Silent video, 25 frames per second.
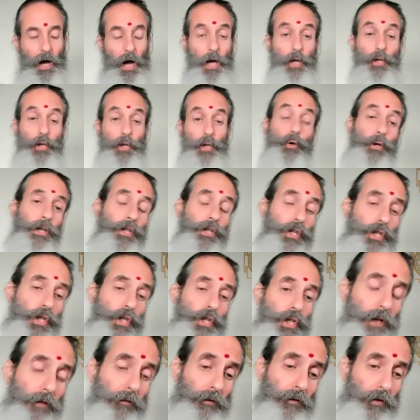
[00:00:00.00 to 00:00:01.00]
You can
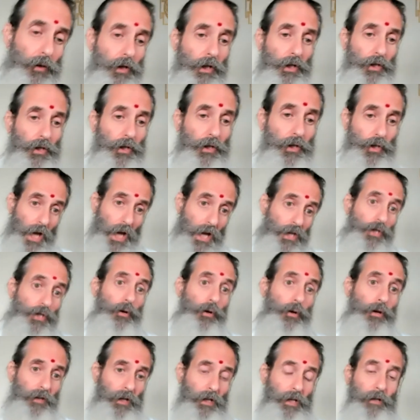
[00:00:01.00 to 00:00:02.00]
change
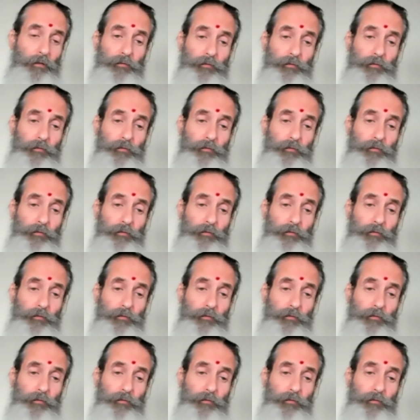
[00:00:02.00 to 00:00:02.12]
your intention.